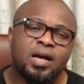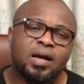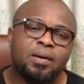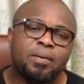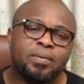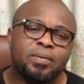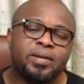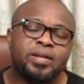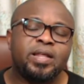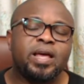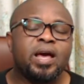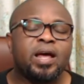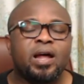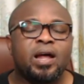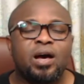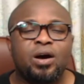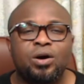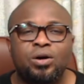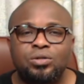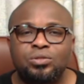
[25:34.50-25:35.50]
There are
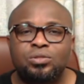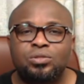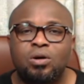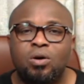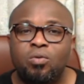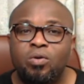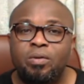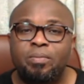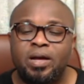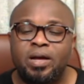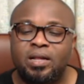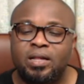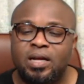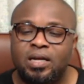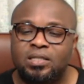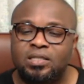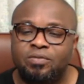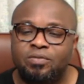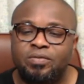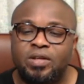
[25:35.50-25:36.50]
also women
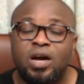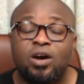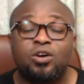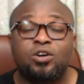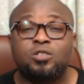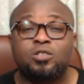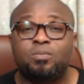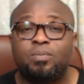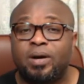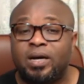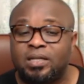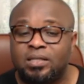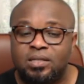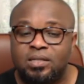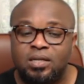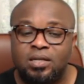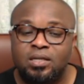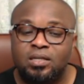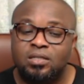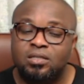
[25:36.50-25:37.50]
that if their husband
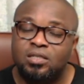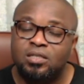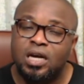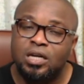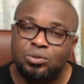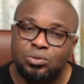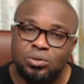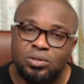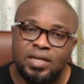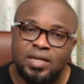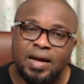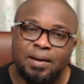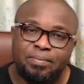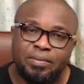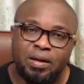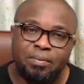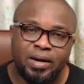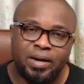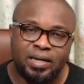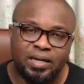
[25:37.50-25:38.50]
try to tap
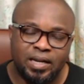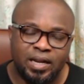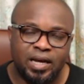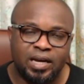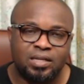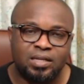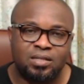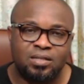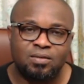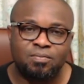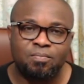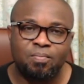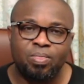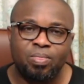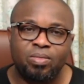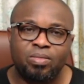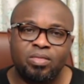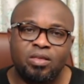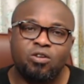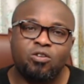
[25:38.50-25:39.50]
them at night,
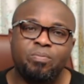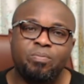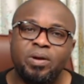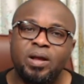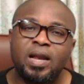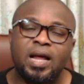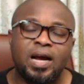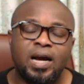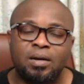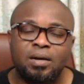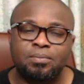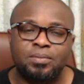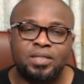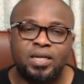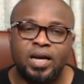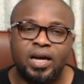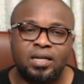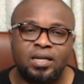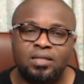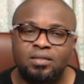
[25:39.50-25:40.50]
they will be like, I'm
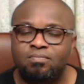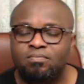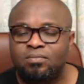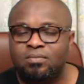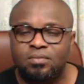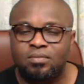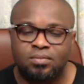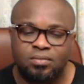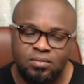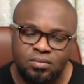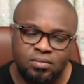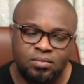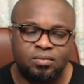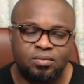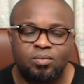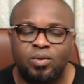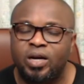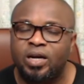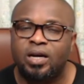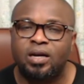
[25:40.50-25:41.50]
tired.
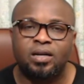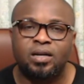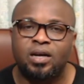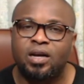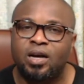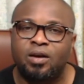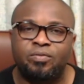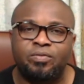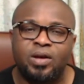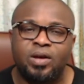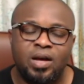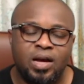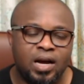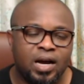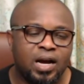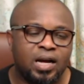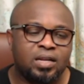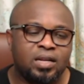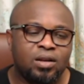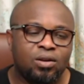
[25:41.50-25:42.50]
I
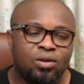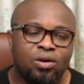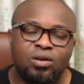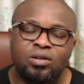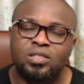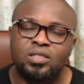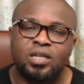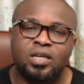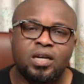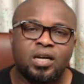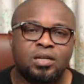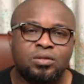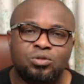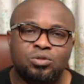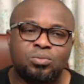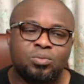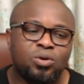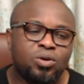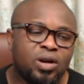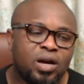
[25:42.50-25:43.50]
had a long day and
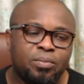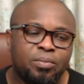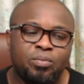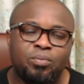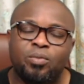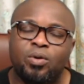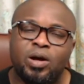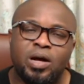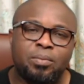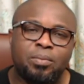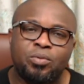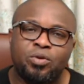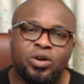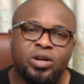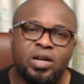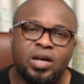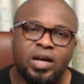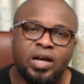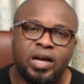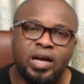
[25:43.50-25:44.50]
tomorrow I'm going
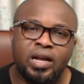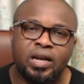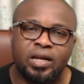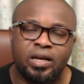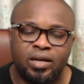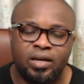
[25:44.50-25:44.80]
out early.